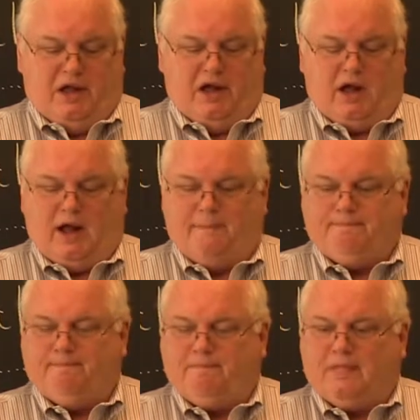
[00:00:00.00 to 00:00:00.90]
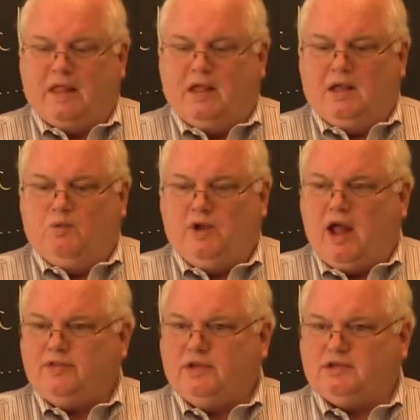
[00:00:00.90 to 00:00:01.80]
um, we
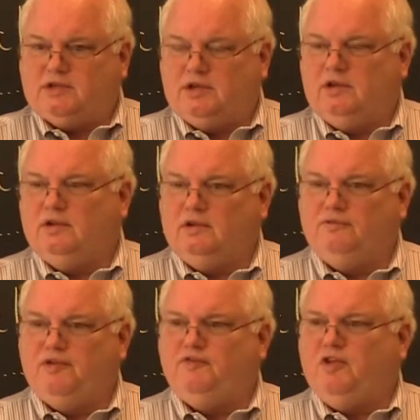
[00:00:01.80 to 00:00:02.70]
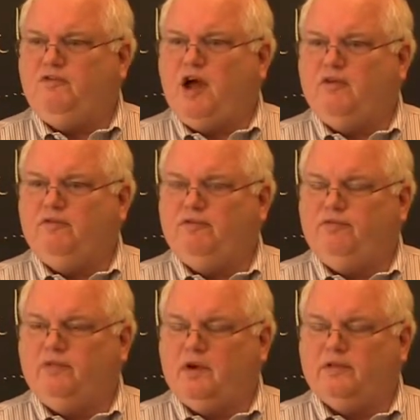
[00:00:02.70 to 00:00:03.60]
got this
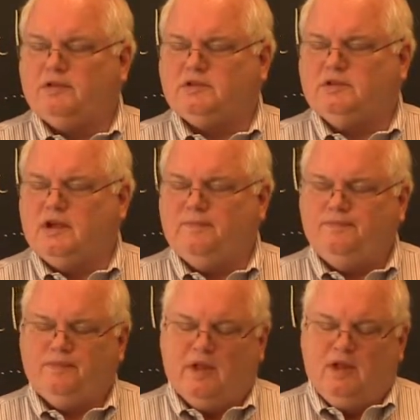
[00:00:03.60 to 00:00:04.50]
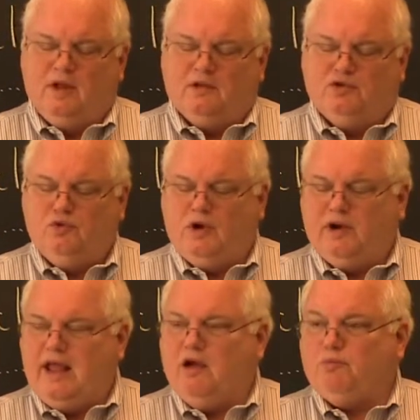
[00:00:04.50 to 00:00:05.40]
55 or this uh,
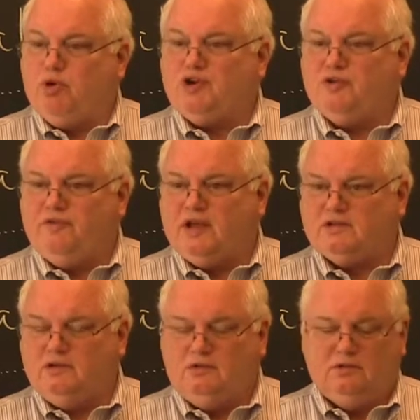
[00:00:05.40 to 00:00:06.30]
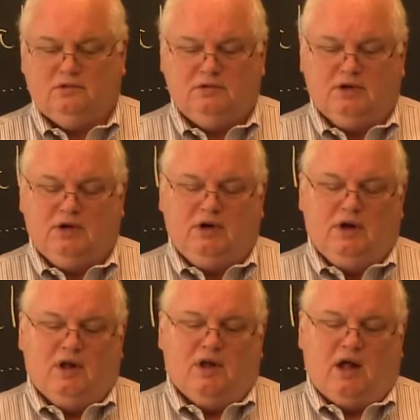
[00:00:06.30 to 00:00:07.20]
200 gallon pressure vessel,
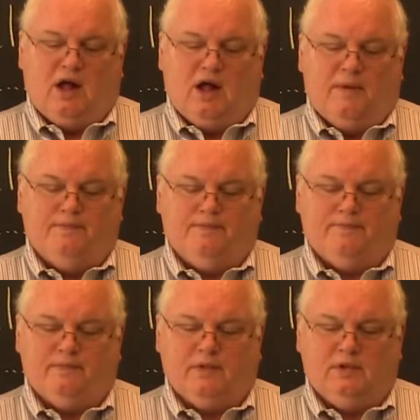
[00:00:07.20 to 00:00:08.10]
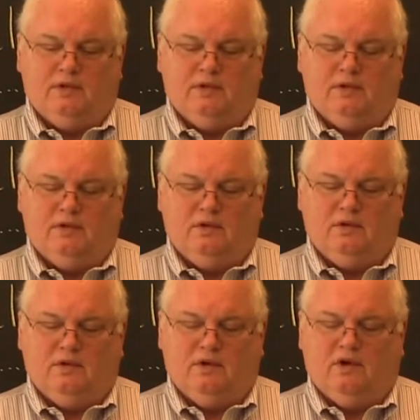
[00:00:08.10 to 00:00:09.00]
um,
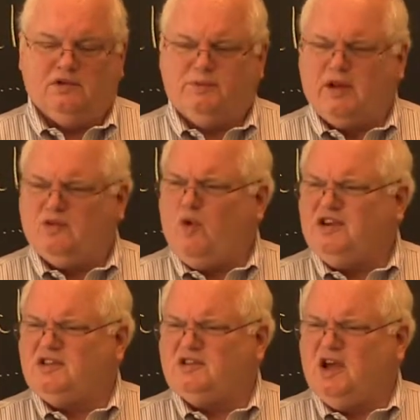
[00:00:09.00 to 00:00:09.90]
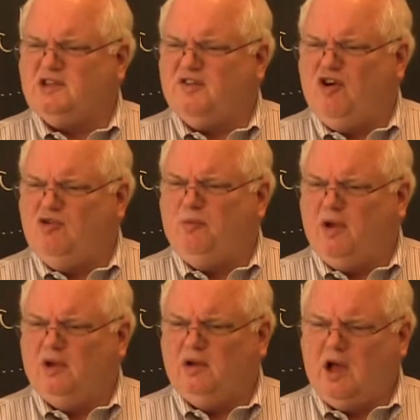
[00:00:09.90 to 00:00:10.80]
you know, is about twice the size of a home
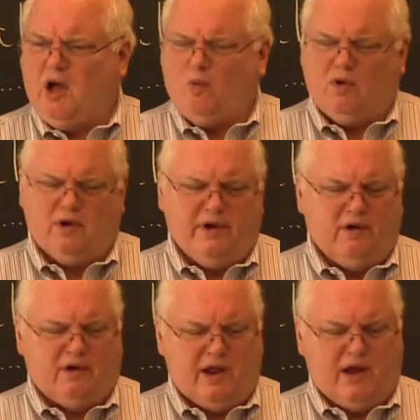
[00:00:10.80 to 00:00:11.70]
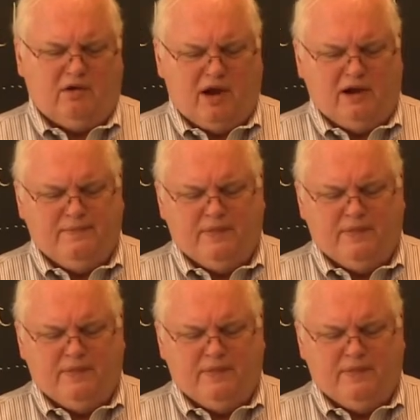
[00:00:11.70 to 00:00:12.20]
hot water heater tank, right?